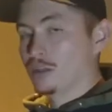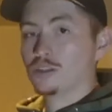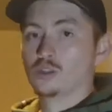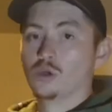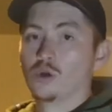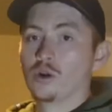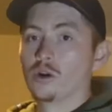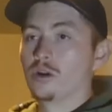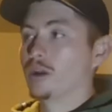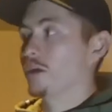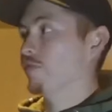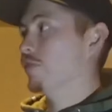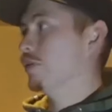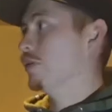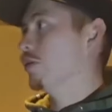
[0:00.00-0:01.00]

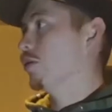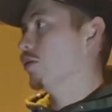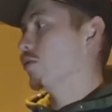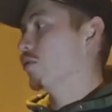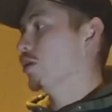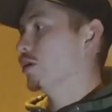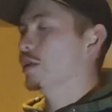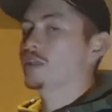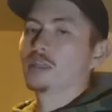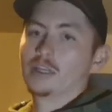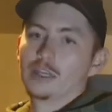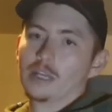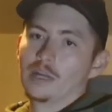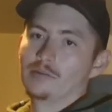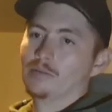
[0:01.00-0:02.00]
$250 rod that they
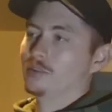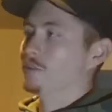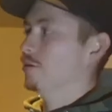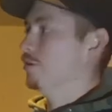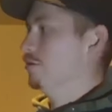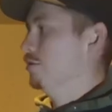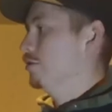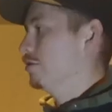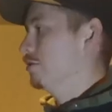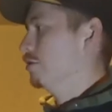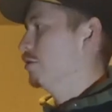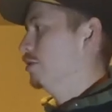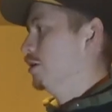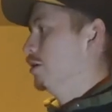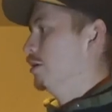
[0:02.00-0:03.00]
didn't have to, you know,
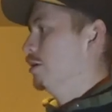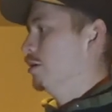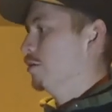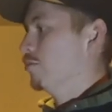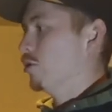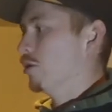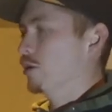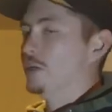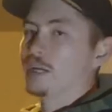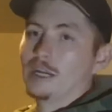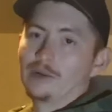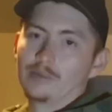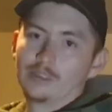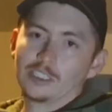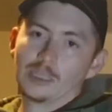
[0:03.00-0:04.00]
probably didn't
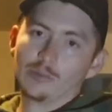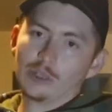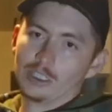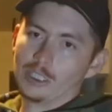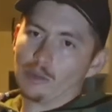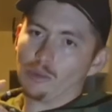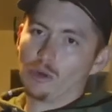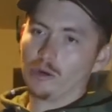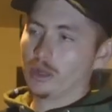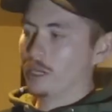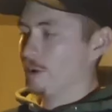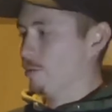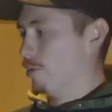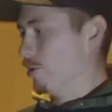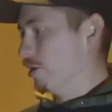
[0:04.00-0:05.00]
have to send me because I broke it out
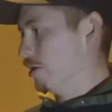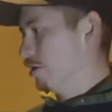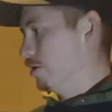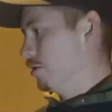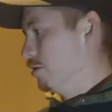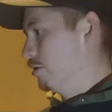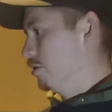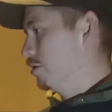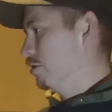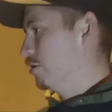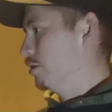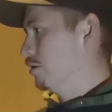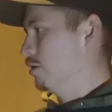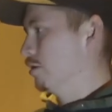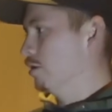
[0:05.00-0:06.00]
of my pad.
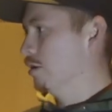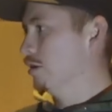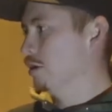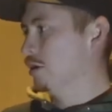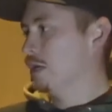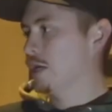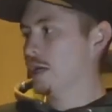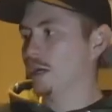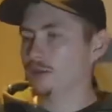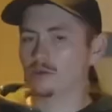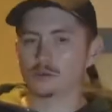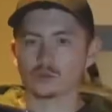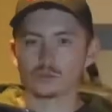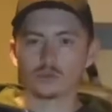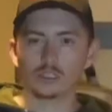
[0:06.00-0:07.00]

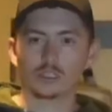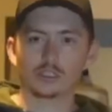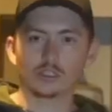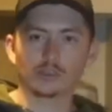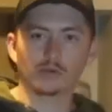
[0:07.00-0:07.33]
Handles really